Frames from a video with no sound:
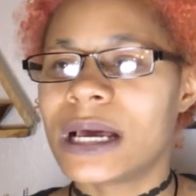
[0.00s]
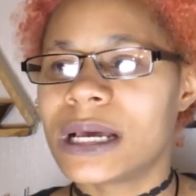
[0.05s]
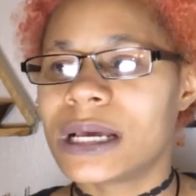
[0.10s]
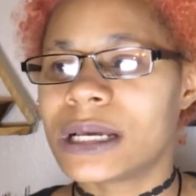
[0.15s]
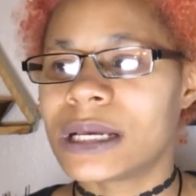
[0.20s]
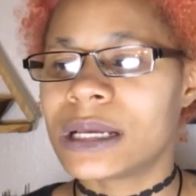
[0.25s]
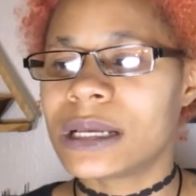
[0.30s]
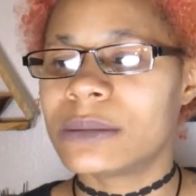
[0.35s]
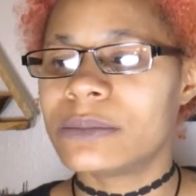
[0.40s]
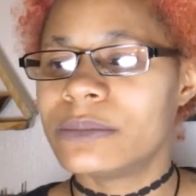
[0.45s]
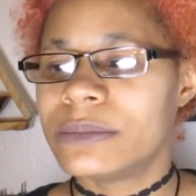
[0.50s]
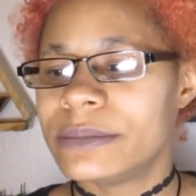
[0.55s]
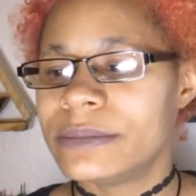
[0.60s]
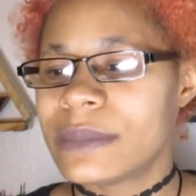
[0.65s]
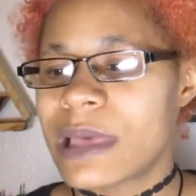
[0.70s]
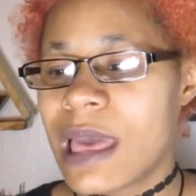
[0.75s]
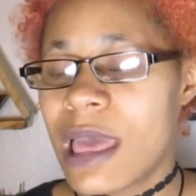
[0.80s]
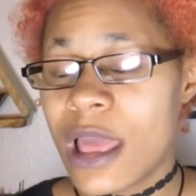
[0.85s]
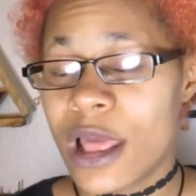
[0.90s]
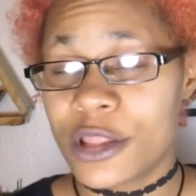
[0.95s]

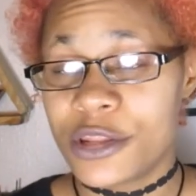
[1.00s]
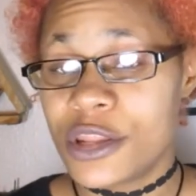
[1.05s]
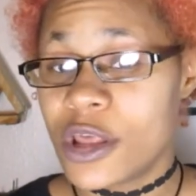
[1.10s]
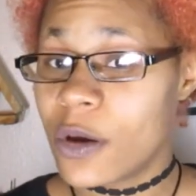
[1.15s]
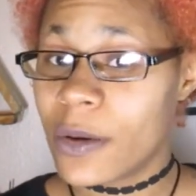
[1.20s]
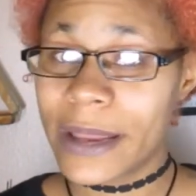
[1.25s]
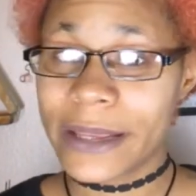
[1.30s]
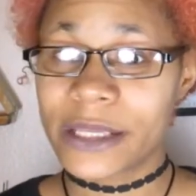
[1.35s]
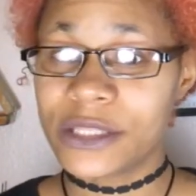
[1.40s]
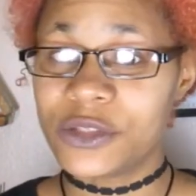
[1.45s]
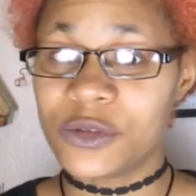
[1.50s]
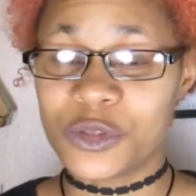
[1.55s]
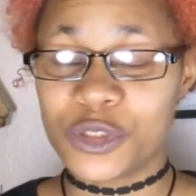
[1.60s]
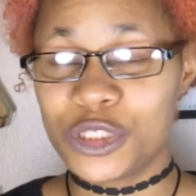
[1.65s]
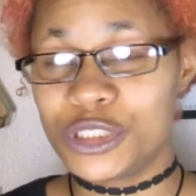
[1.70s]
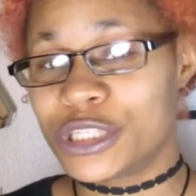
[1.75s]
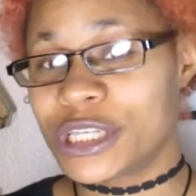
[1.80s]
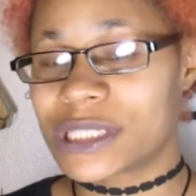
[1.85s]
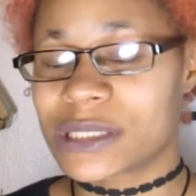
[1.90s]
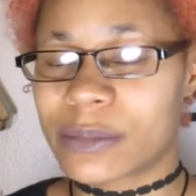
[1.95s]
No, I can do it
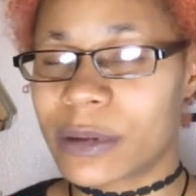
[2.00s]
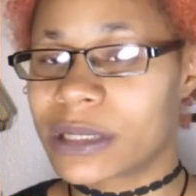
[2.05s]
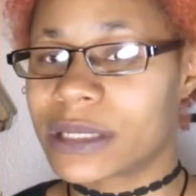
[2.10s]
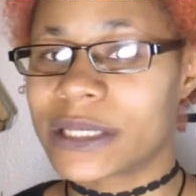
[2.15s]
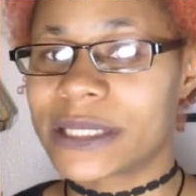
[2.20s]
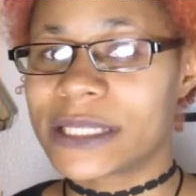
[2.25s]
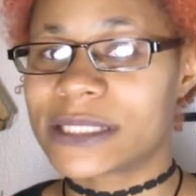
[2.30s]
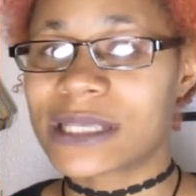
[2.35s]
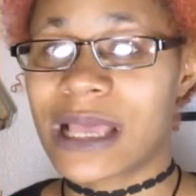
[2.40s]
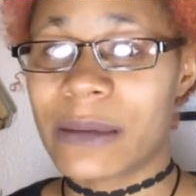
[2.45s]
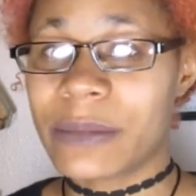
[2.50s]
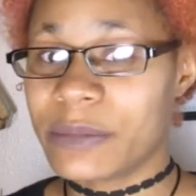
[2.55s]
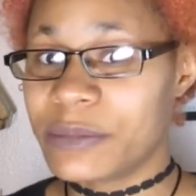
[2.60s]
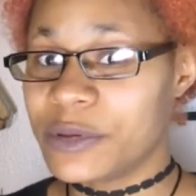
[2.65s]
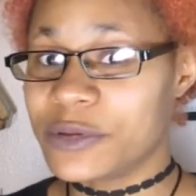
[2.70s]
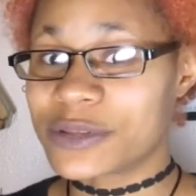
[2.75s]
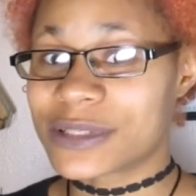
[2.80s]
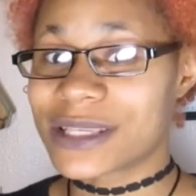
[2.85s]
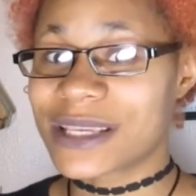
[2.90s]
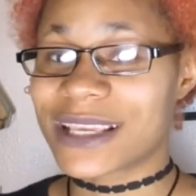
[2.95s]
to just about any type of
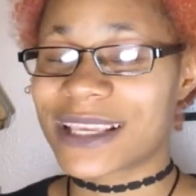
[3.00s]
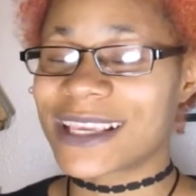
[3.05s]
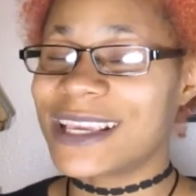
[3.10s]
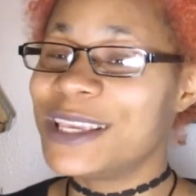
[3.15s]
music.